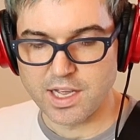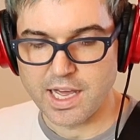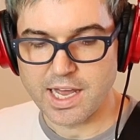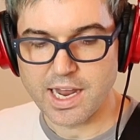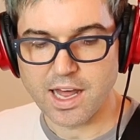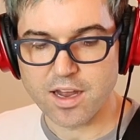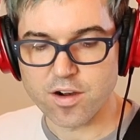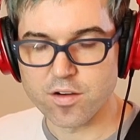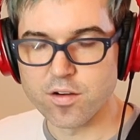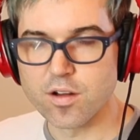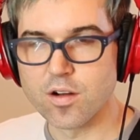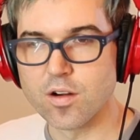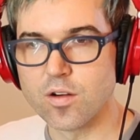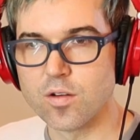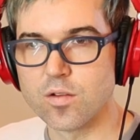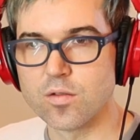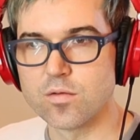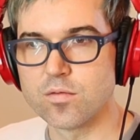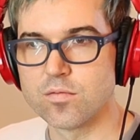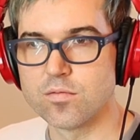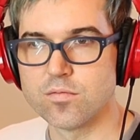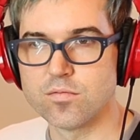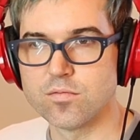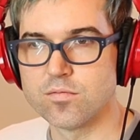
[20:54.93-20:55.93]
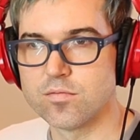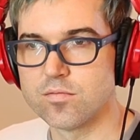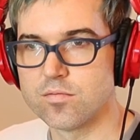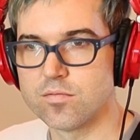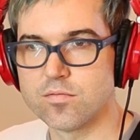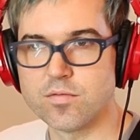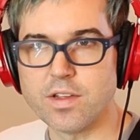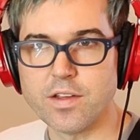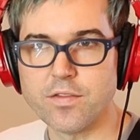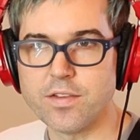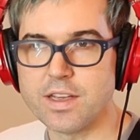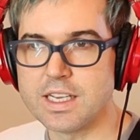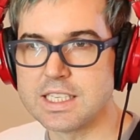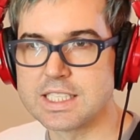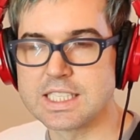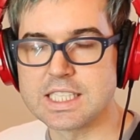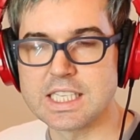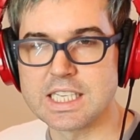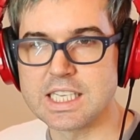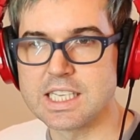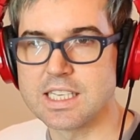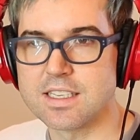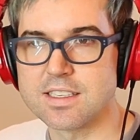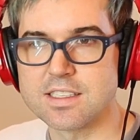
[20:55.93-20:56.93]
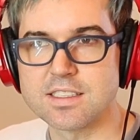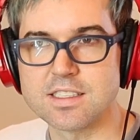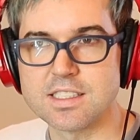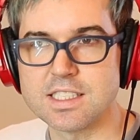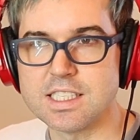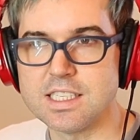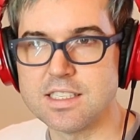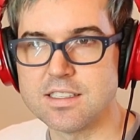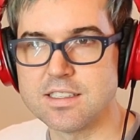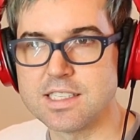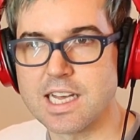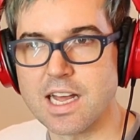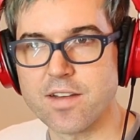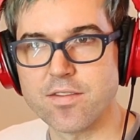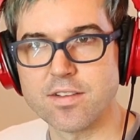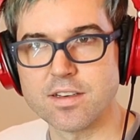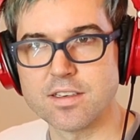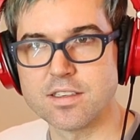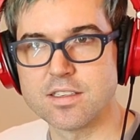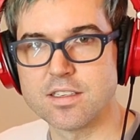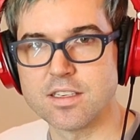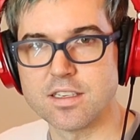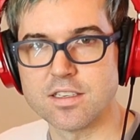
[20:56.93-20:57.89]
And I don't know if he's thinking C7